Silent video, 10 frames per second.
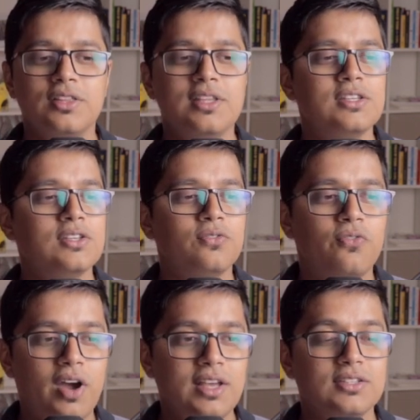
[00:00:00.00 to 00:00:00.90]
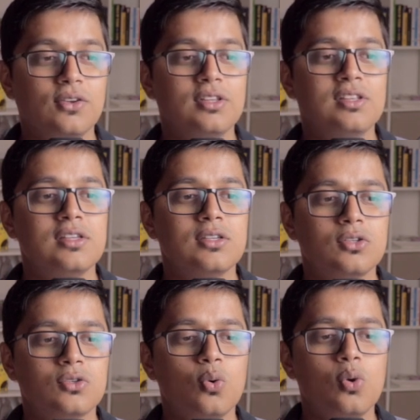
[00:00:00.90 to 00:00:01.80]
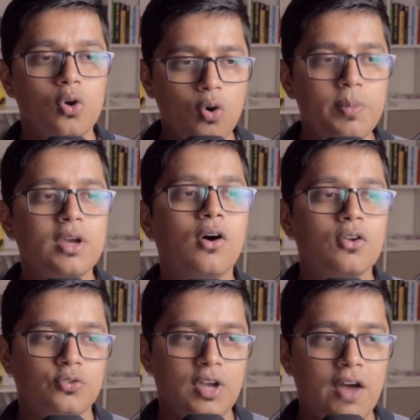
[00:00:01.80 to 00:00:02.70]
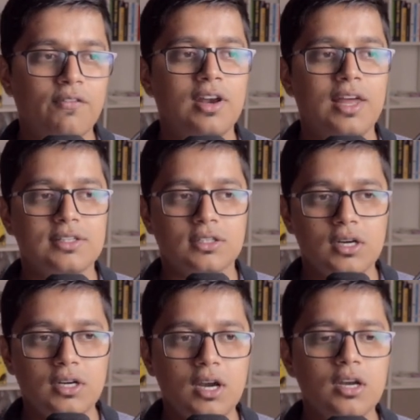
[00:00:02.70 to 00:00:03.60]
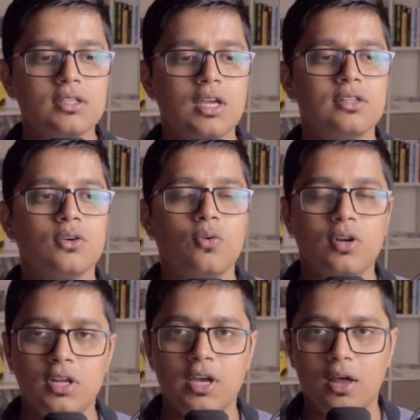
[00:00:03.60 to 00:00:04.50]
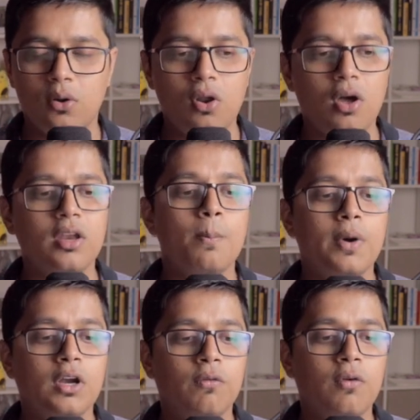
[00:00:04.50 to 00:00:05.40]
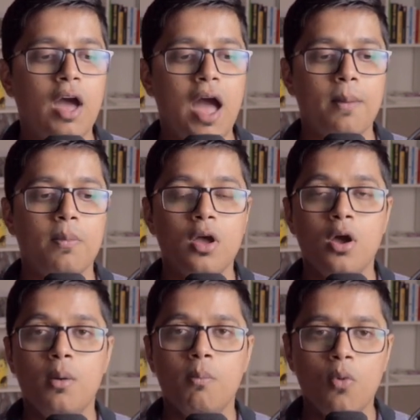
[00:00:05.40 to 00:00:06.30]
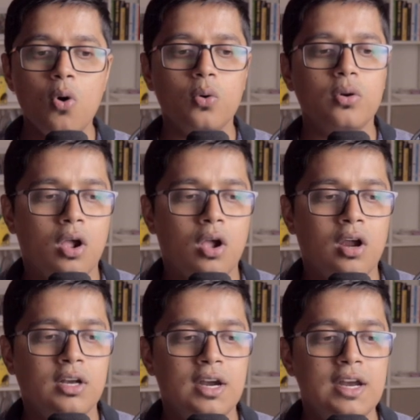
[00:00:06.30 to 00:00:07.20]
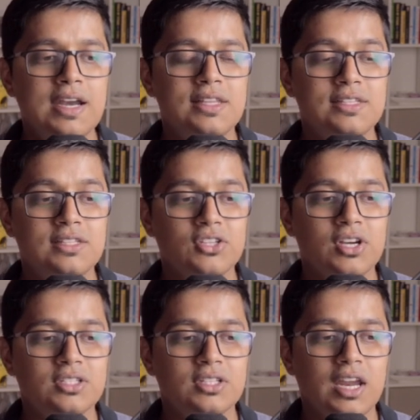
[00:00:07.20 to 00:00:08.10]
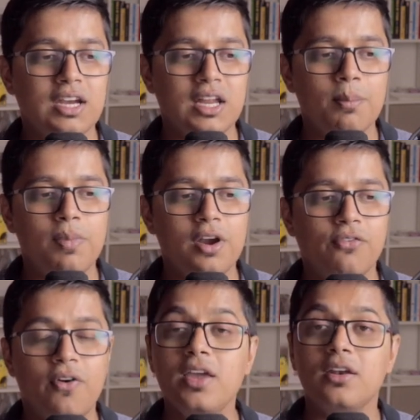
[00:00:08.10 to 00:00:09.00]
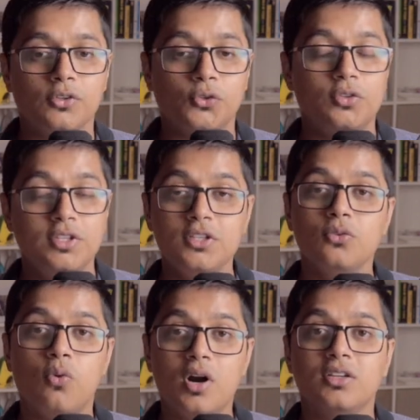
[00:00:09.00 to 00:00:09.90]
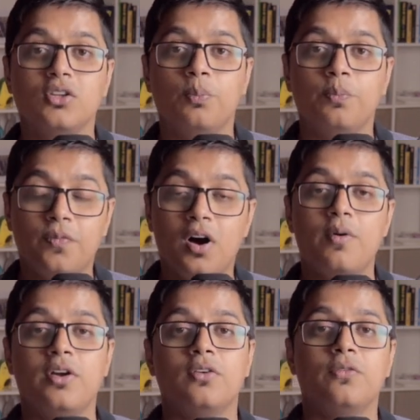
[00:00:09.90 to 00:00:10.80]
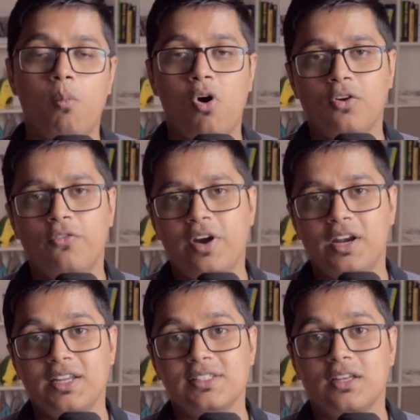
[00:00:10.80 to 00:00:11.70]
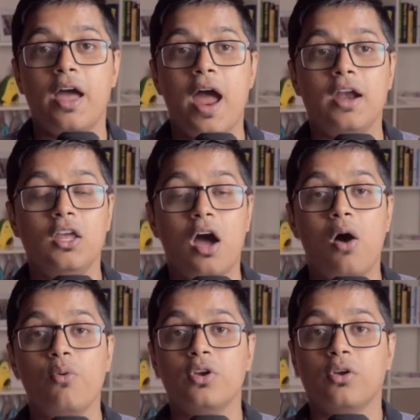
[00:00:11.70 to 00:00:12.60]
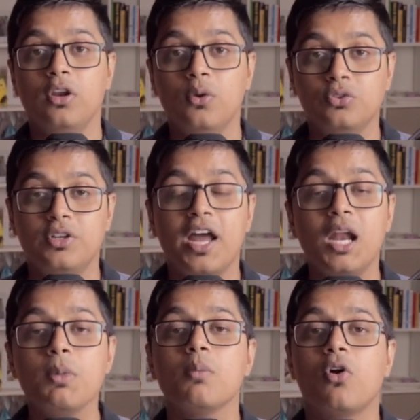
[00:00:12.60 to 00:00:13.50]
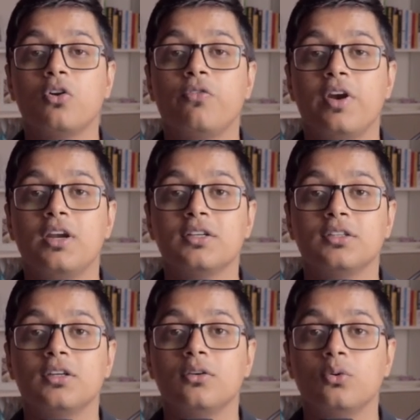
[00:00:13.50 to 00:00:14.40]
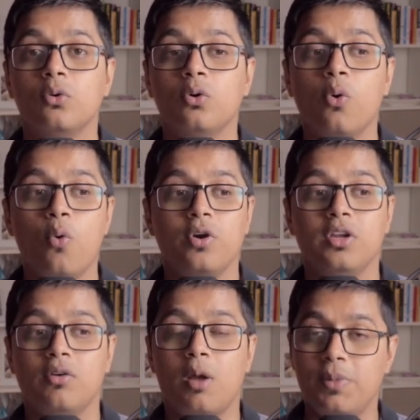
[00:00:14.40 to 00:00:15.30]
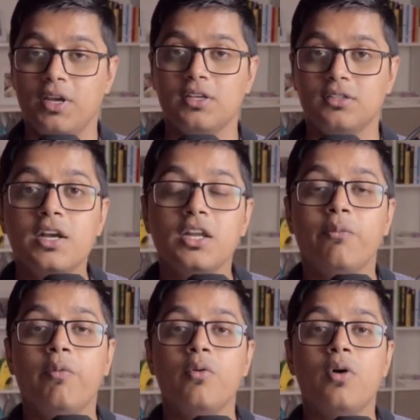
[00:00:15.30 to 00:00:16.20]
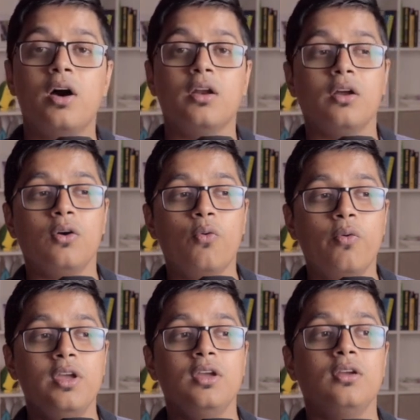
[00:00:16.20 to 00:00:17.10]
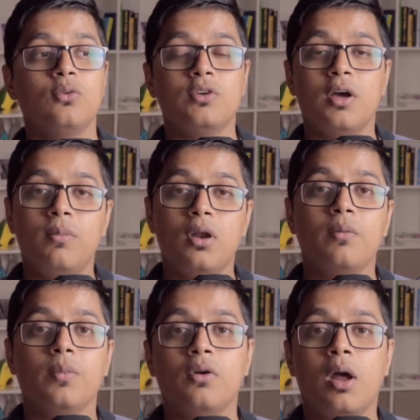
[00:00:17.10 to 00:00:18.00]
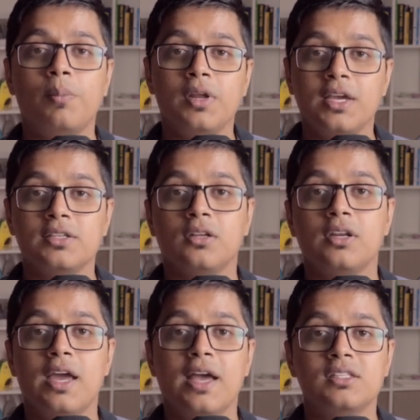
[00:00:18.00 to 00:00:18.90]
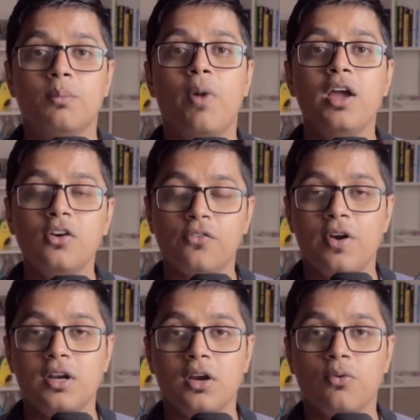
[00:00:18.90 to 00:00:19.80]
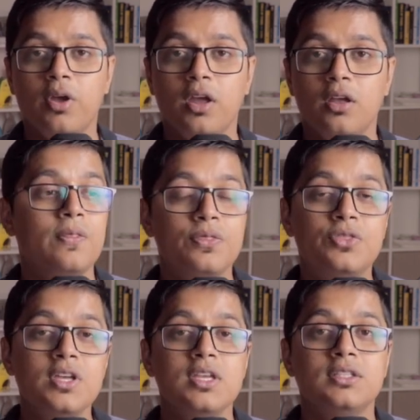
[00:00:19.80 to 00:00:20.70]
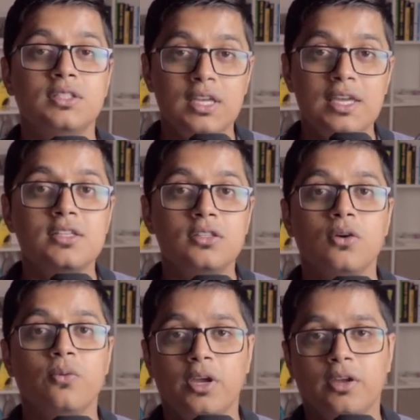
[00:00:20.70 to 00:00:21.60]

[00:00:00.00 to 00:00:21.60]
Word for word: this is fine so this is so low because we have a less content it has only hello login but if you have more content it's just a template file so this is what the power of module federation and how you can use dynamic module federation to load your application if you are going to develop your application as a micro frontend way this is the way